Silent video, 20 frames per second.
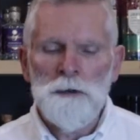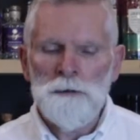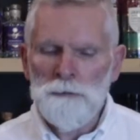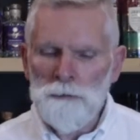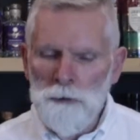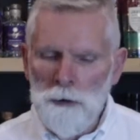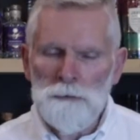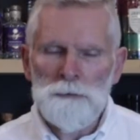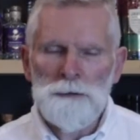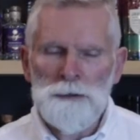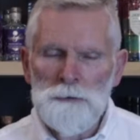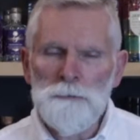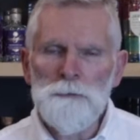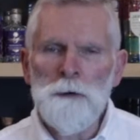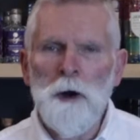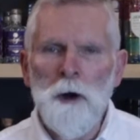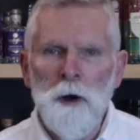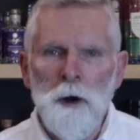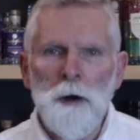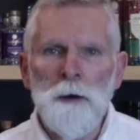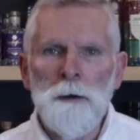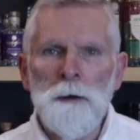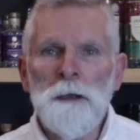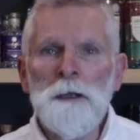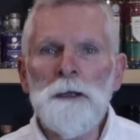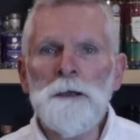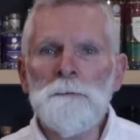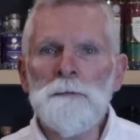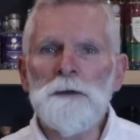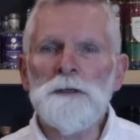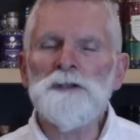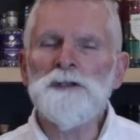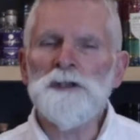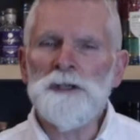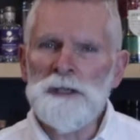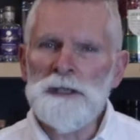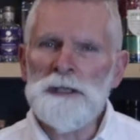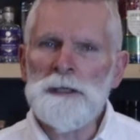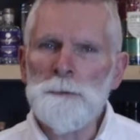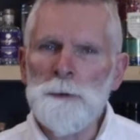Not too hot, but
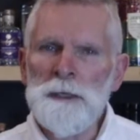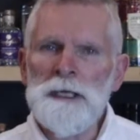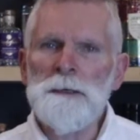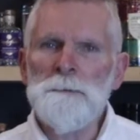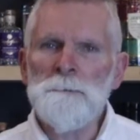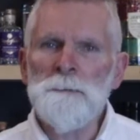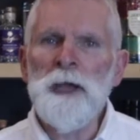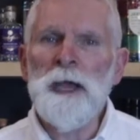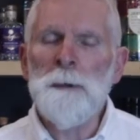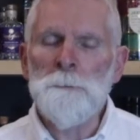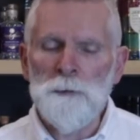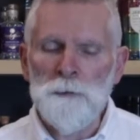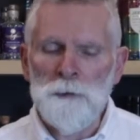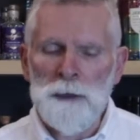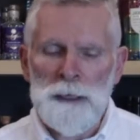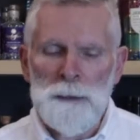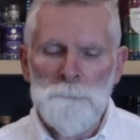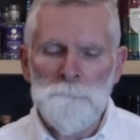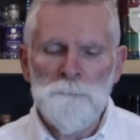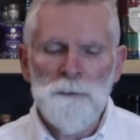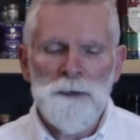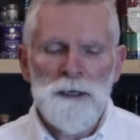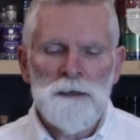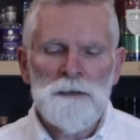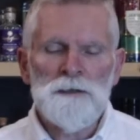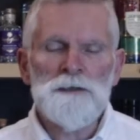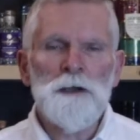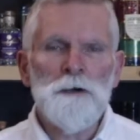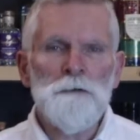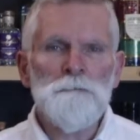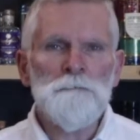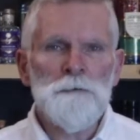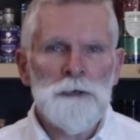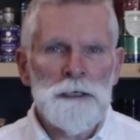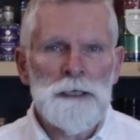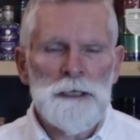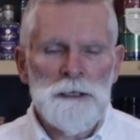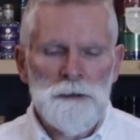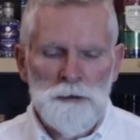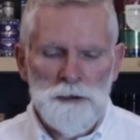just sweet and peppery. So a
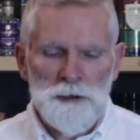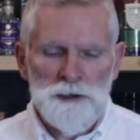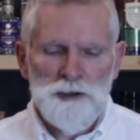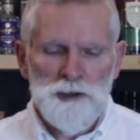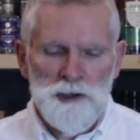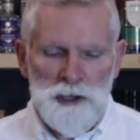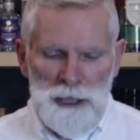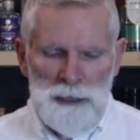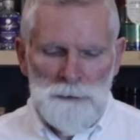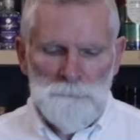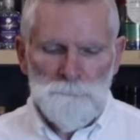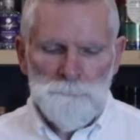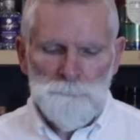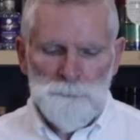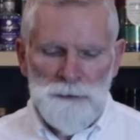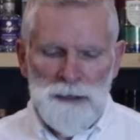really nice gin.